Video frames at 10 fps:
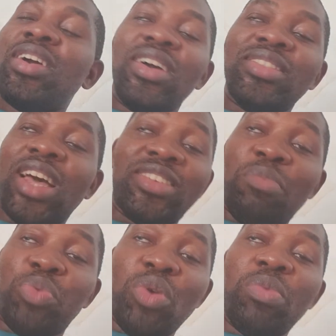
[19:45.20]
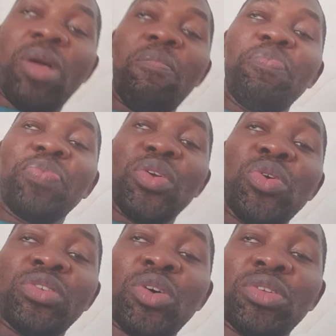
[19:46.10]
That's a problem.
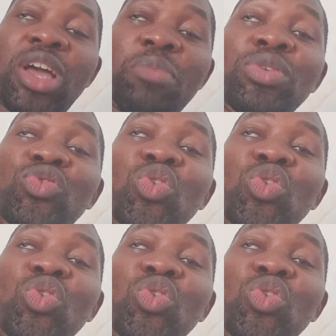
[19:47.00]
You understand what I mean?